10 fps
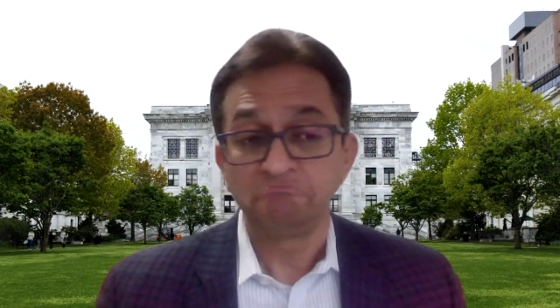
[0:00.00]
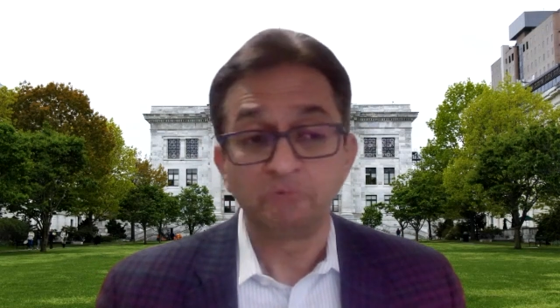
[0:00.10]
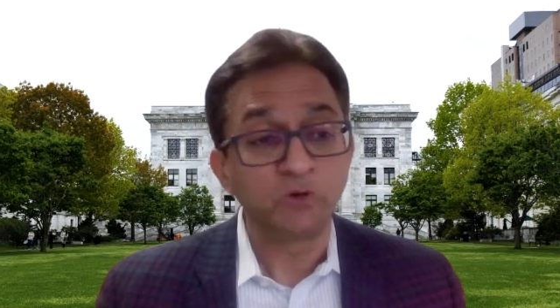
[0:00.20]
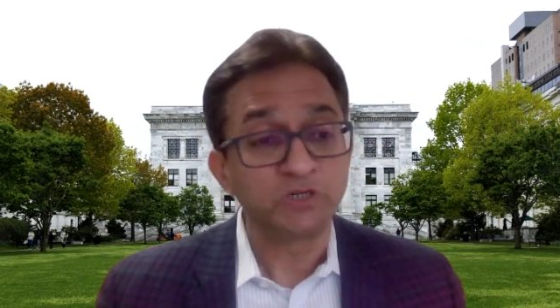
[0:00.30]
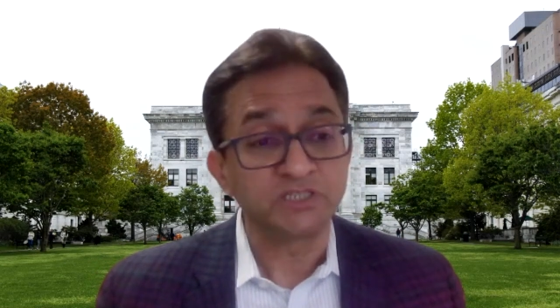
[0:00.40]

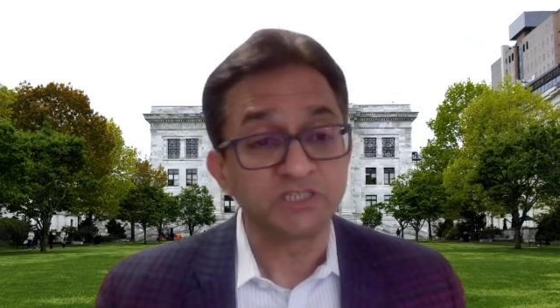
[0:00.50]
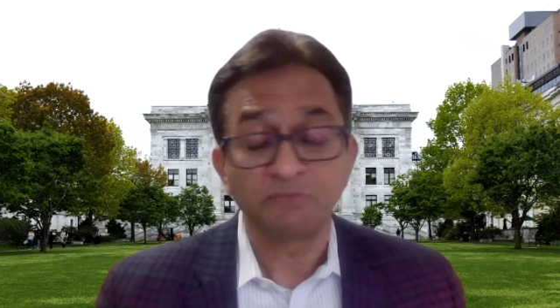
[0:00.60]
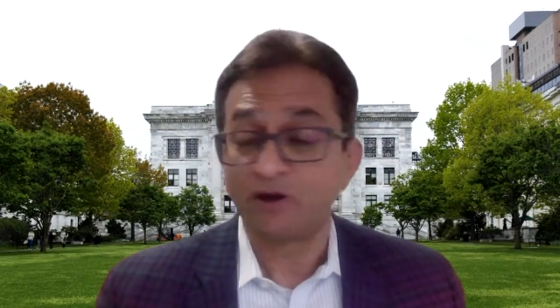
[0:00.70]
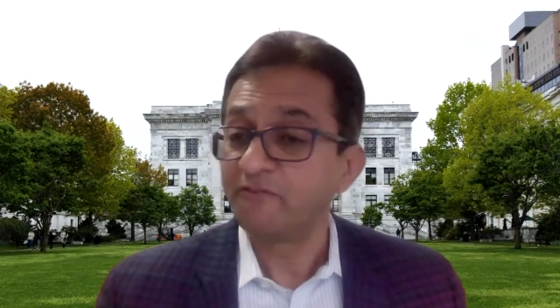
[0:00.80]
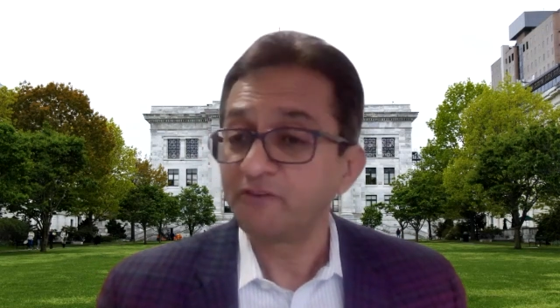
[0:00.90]
versus
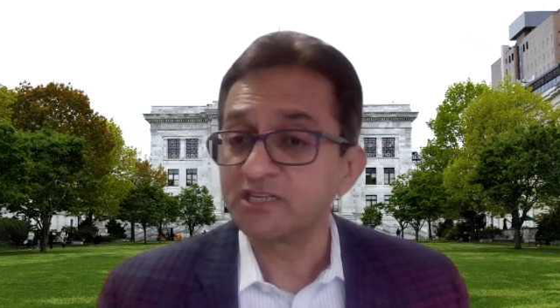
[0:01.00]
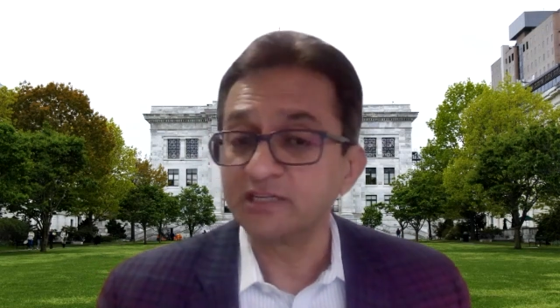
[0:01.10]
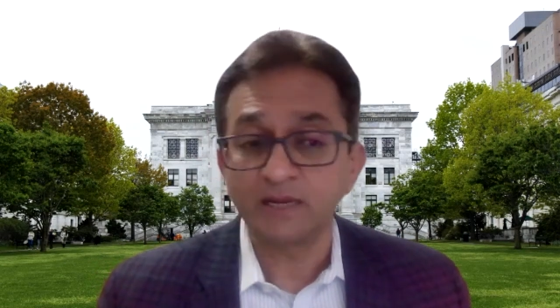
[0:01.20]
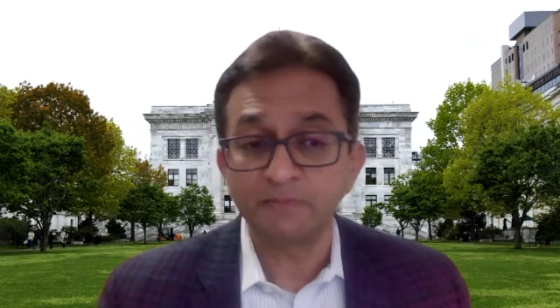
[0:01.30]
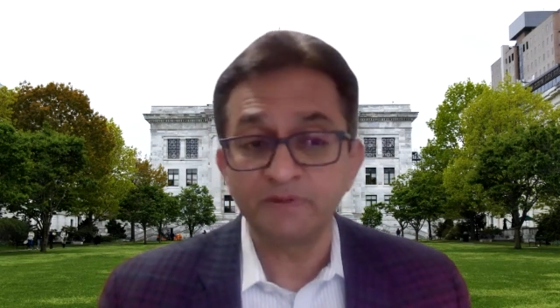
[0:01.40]
myofunctional
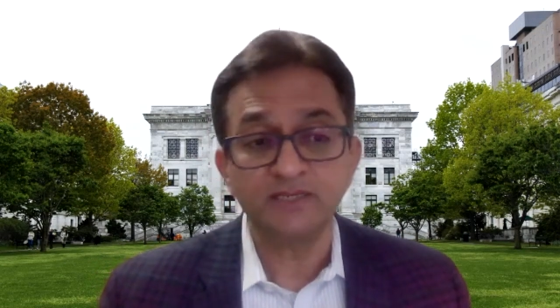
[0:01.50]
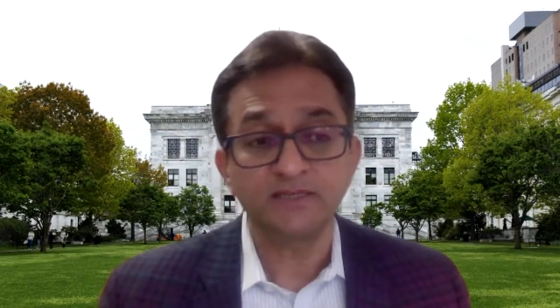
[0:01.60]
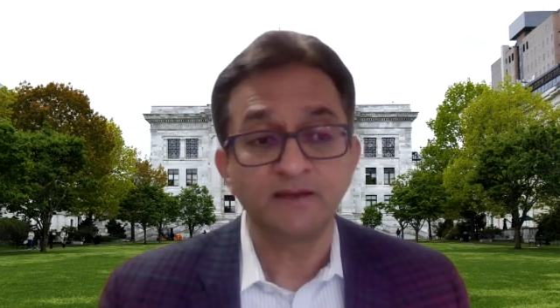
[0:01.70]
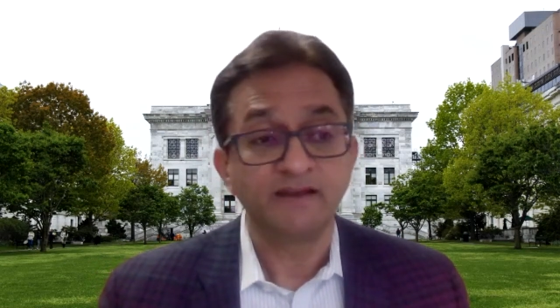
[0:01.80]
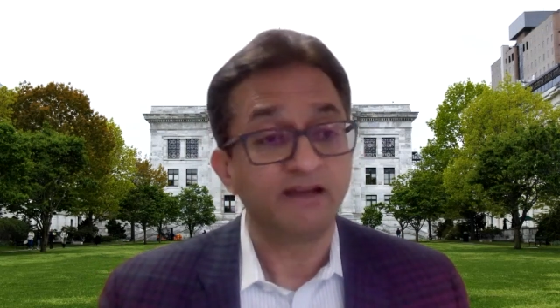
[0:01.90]
therapist.
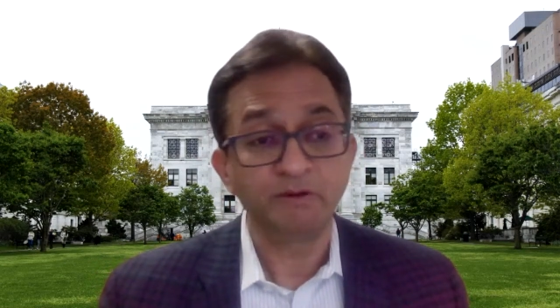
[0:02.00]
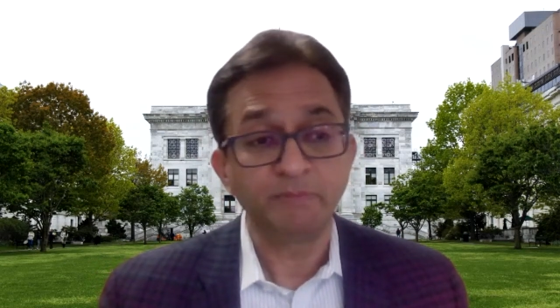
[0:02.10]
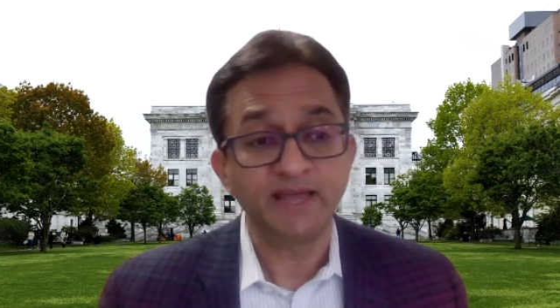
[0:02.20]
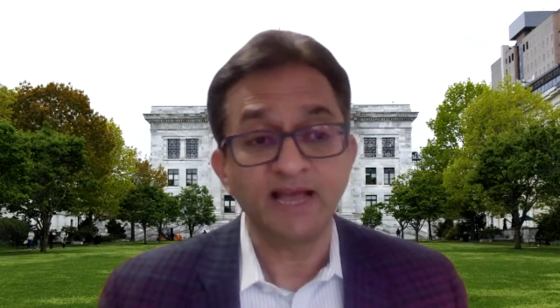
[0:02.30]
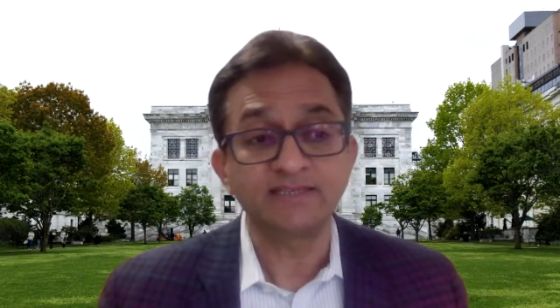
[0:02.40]

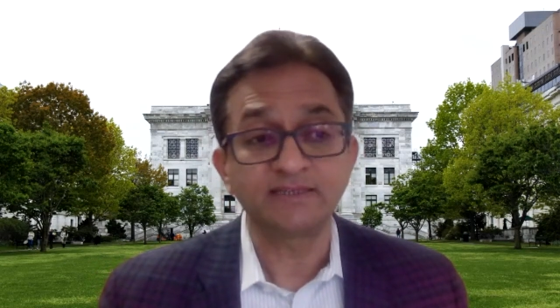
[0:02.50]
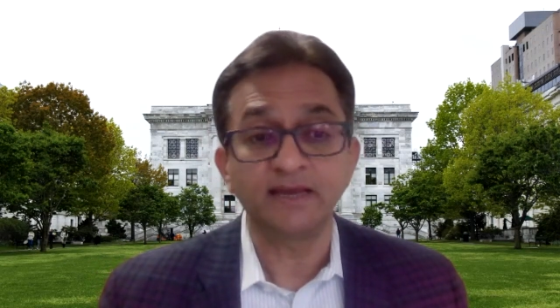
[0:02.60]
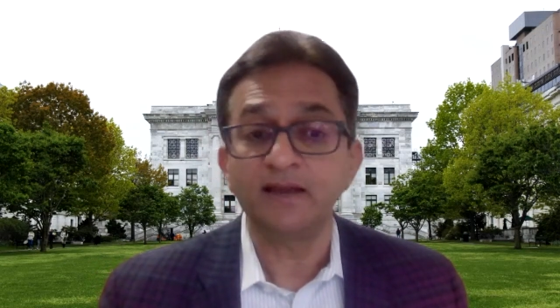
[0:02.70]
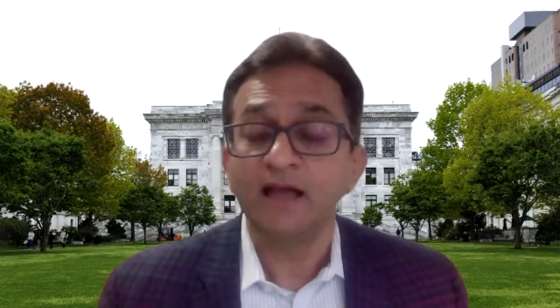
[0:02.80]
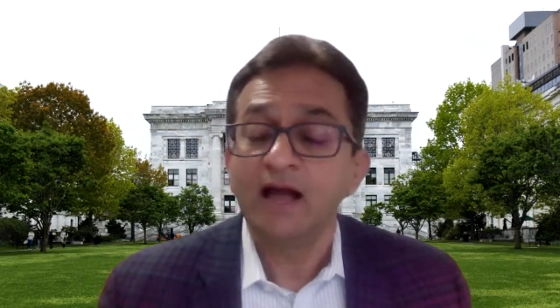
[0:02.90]
Everybody has a take.